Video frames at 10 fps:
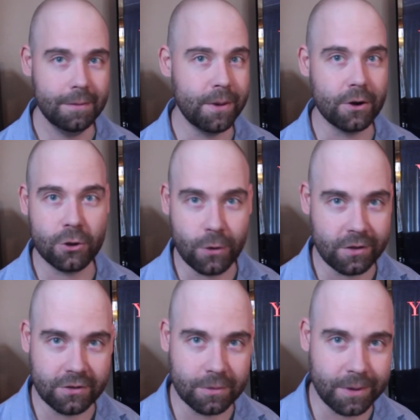better
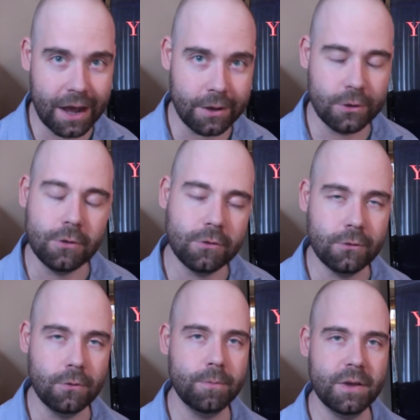choices about how you
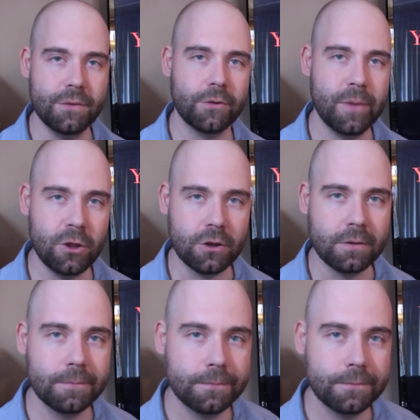consume information.